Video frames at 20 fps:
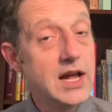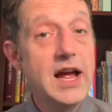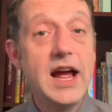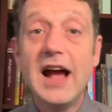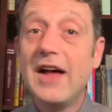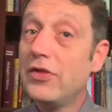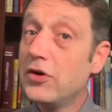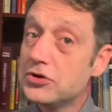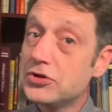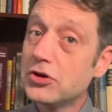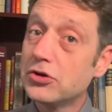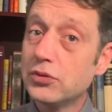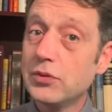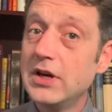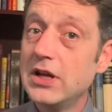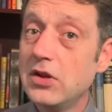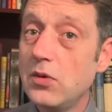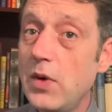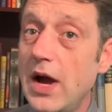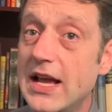And those are three
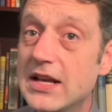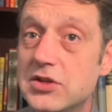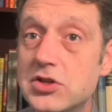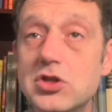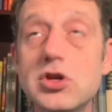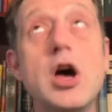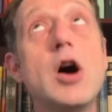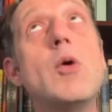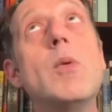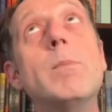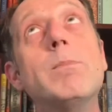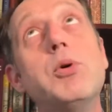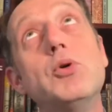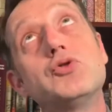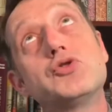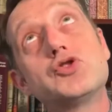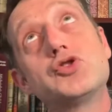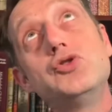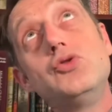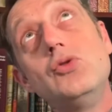of the ways. So,
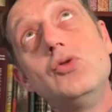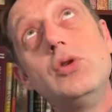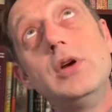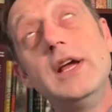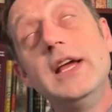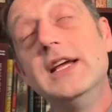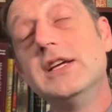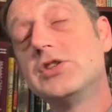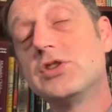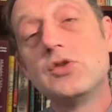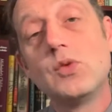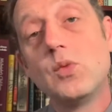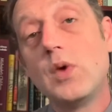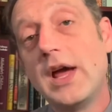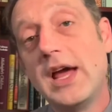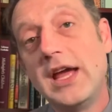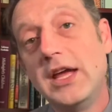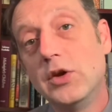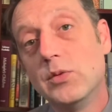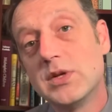bonjour is the
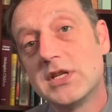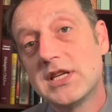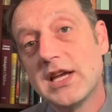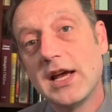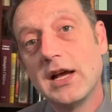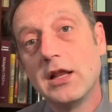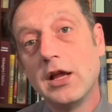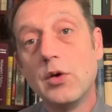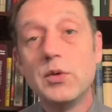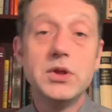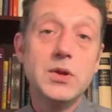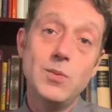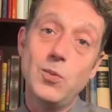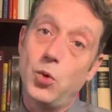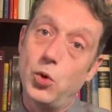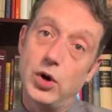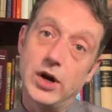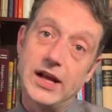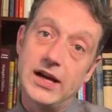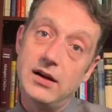way you would say hello in the
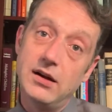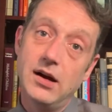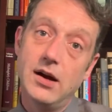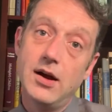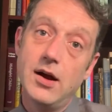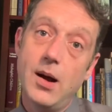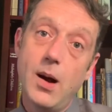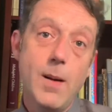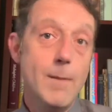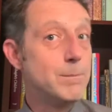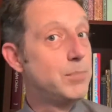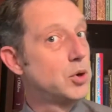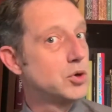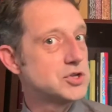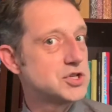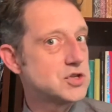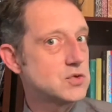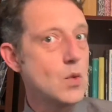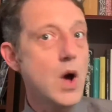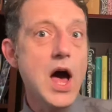morning.
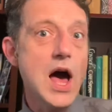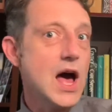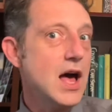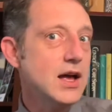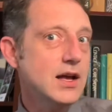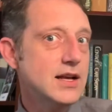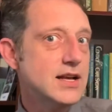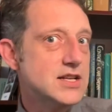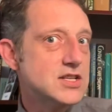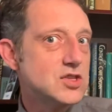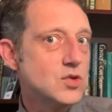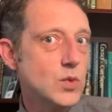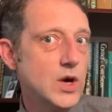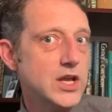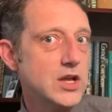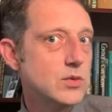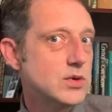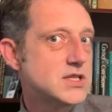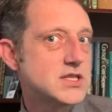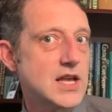Bonsoir is the way
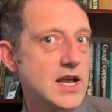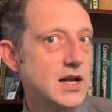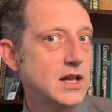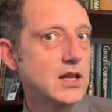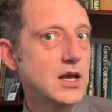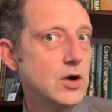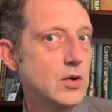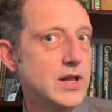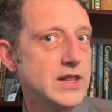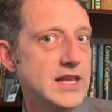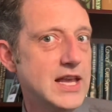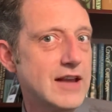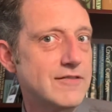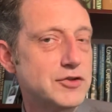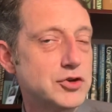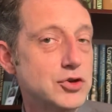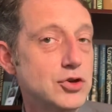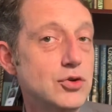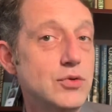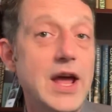you would say hello in the
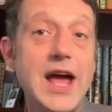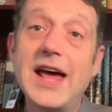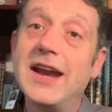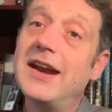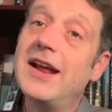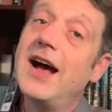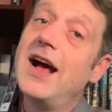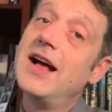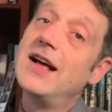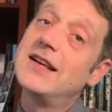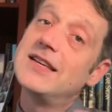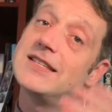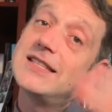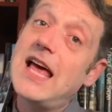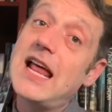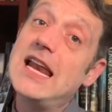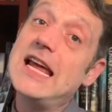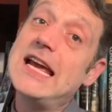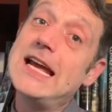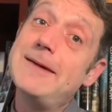afternoon. And
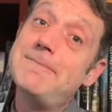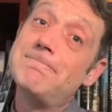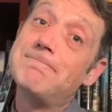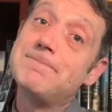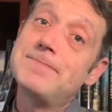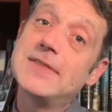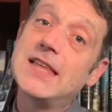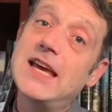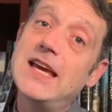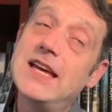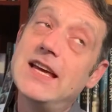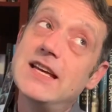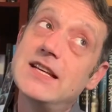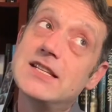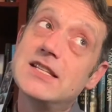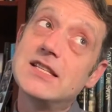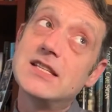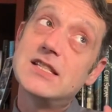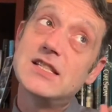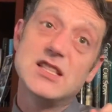salut
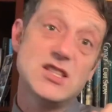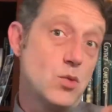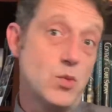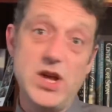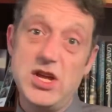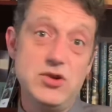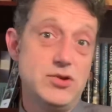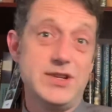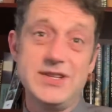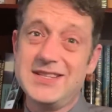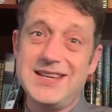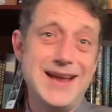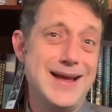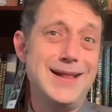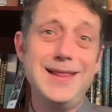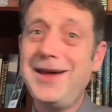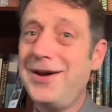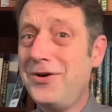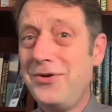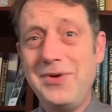is the way you can say
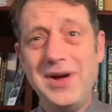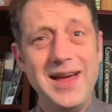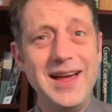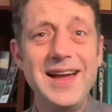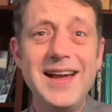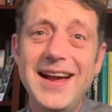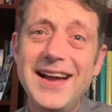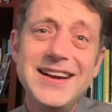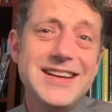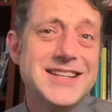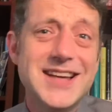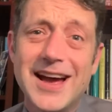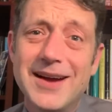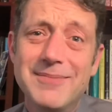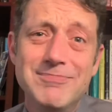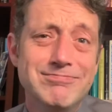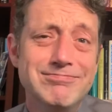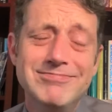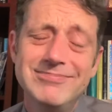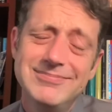hello anytime,
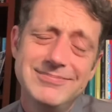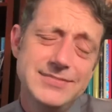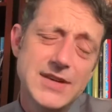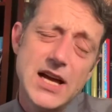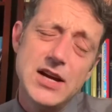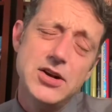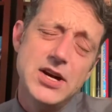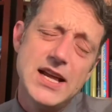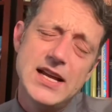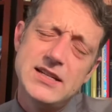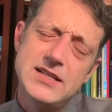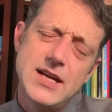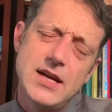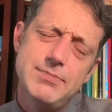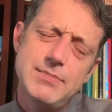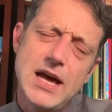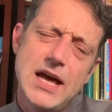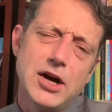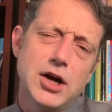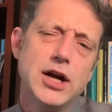night or day, doesn't
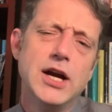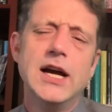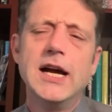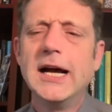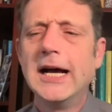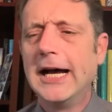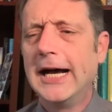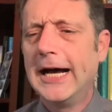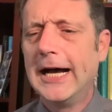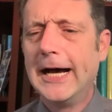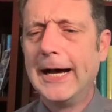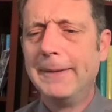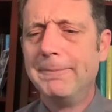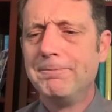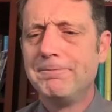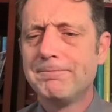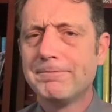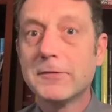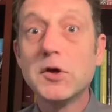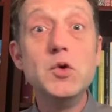matter.
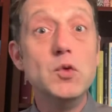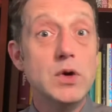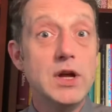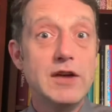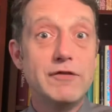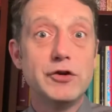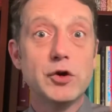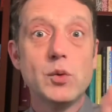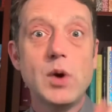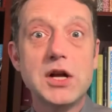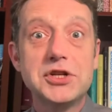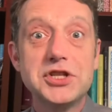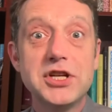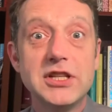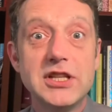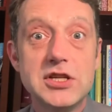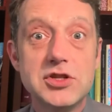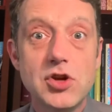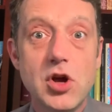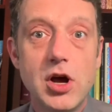If you're watching
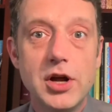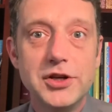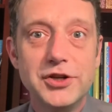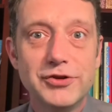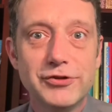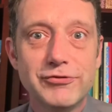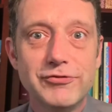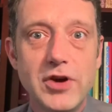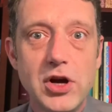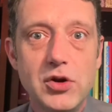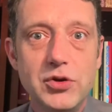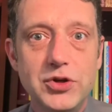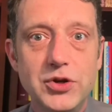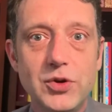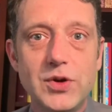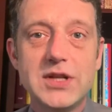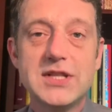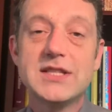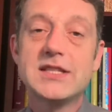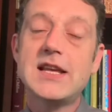this on your phone, you
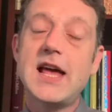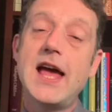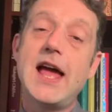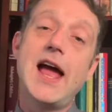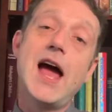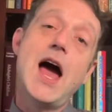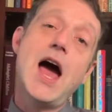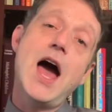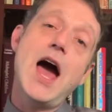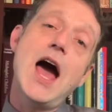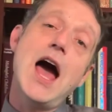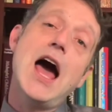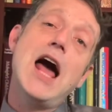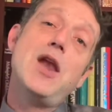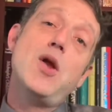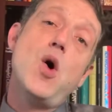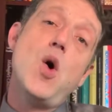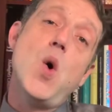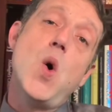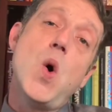could say
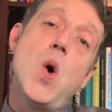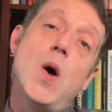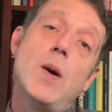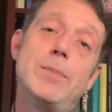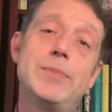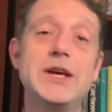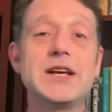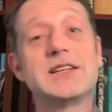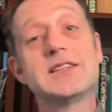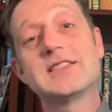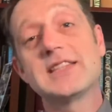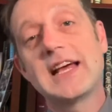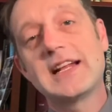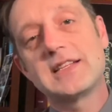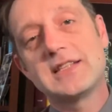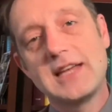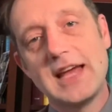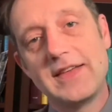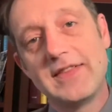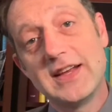allo, because that's
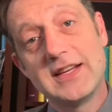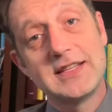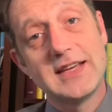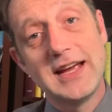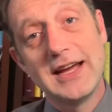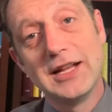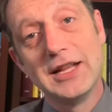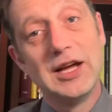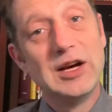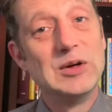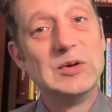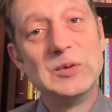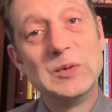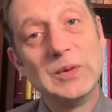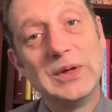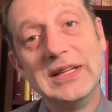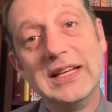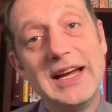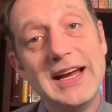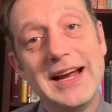how they say hello
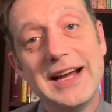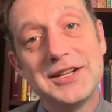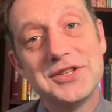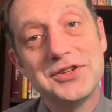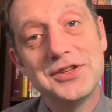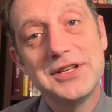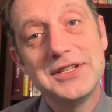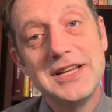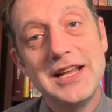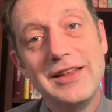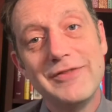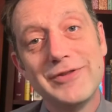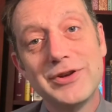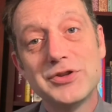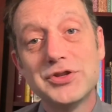when they answer the telephone.